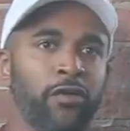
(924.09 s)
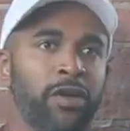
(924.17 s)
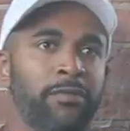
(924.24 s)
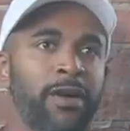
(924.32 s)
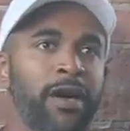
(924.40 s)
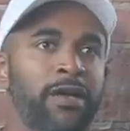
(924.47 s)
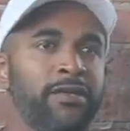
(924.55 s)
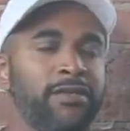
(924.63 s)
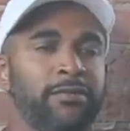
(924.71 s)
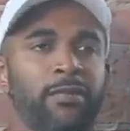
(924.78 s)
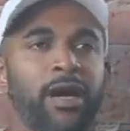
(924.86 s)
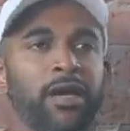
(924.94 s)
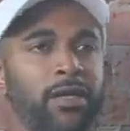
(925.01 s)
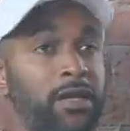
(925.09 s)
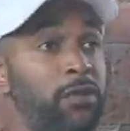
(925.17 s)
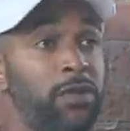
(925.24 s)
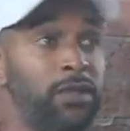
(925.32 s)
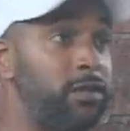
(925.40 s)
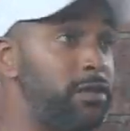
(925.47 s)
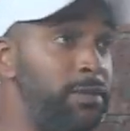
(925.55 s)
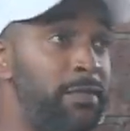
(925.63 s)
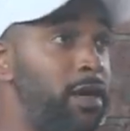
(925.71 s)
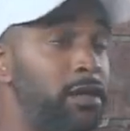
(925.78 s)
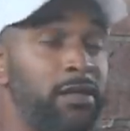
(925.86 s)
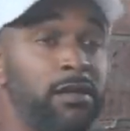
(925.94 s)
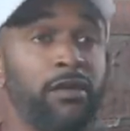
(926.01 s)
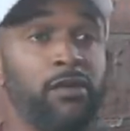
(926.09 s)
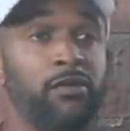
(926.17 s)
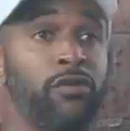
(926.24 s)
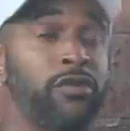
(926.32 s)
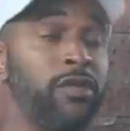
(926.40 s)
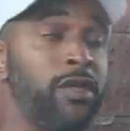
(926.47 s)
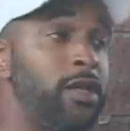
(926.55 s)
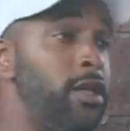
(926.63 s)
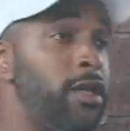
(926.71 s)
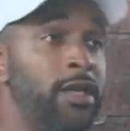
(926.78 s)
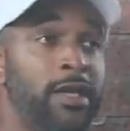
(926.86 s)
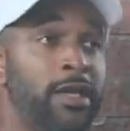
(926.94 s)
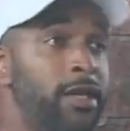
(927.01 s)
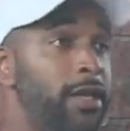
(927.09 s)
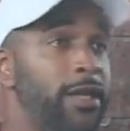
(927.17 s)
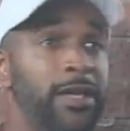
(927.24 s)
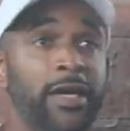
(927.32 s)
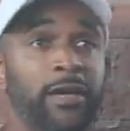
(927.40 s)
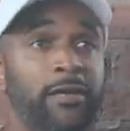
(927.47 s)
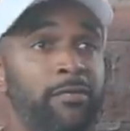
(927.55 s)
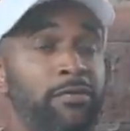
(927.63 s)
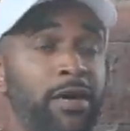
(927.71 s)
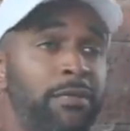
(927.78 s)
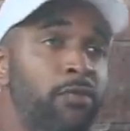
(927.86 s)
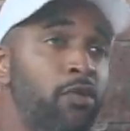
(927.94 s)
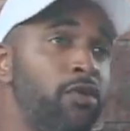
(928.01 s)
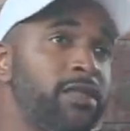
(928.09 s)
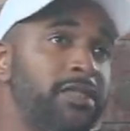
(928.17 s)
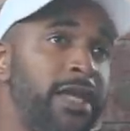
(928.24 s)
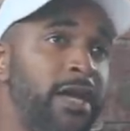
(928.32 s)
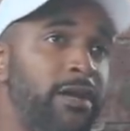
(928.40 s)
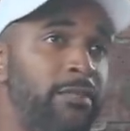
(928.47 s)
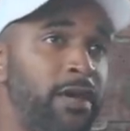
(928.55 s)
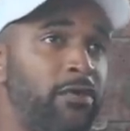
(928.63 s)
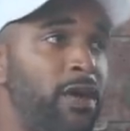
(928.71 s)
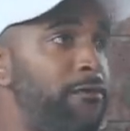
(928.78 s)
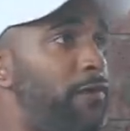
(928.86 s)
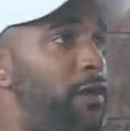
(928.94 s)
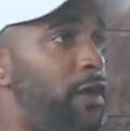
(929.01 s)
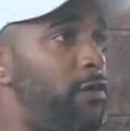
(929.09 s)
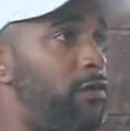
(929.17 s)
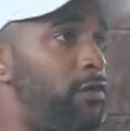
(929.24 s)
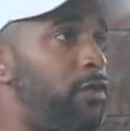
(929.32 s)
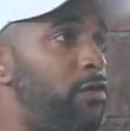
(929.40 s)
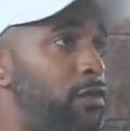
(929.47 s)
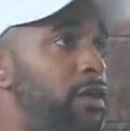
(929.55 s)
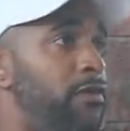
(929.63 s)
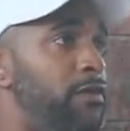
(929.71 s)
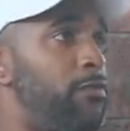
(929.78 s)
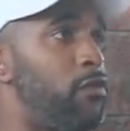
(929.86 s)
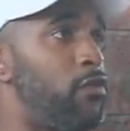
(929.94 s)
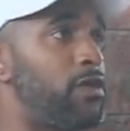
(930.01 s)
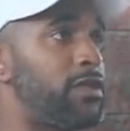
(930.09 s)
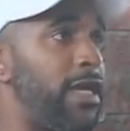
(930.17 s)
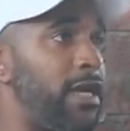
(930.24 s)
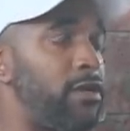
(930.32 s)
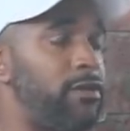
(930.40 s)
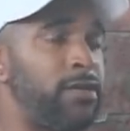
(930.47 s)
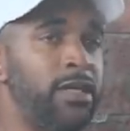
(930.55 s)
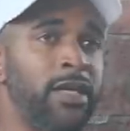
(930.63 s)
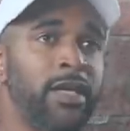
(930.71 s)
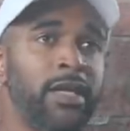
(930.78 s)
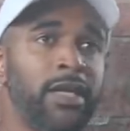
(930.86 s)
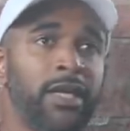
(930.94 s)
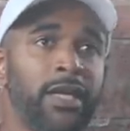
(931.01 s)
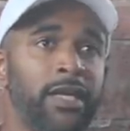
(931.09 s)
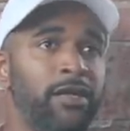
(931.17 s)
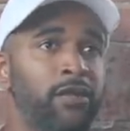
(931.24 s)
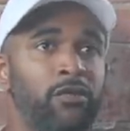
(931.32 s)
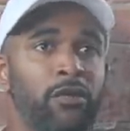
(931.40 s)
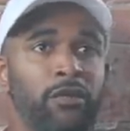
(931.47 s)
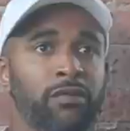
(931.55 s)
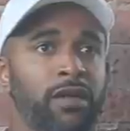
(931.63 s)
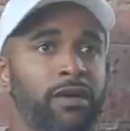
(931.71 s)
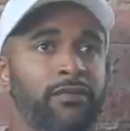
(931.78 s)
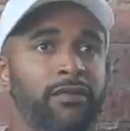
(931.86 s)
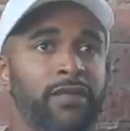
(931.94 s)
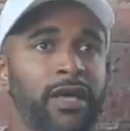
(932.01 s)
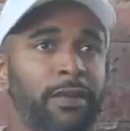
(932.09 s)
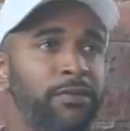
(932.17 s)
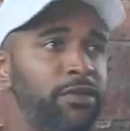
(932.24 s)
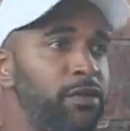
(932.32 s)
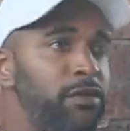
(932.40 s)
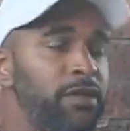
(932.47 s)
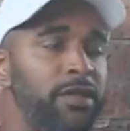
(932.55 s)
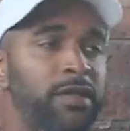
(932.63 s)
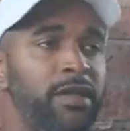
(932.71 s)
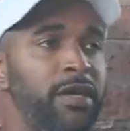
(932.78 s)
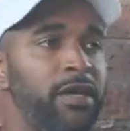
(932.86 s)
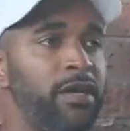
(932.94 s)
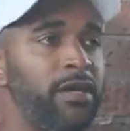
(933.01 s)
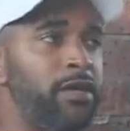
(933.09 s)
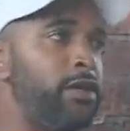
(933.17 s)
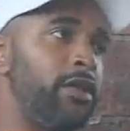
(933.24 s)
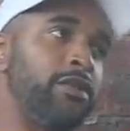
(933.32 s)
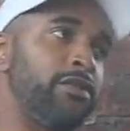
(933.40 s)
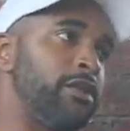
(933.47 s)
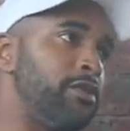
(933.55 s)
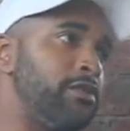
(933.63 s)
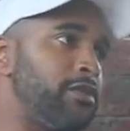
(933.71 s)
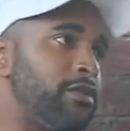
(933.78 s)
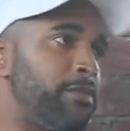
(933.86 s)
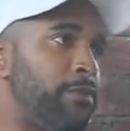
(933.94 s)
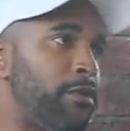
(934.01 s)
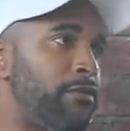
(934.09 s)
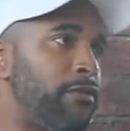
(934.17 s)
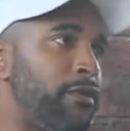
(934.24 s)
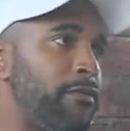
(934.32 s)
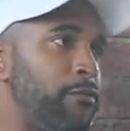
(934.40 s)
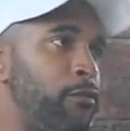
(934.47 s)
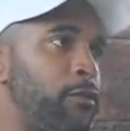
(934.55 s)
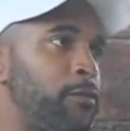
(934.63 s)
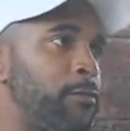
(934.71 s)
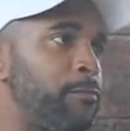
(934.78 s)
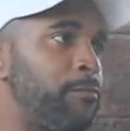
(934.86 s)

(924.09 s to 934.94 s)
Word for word: grit about us. Montclair, we looked at Montclair, of course. And um, but Morristown, my grandfather lived in Morristown, and the growth of it, the opportunity there, it, it was just a perfect fit for us.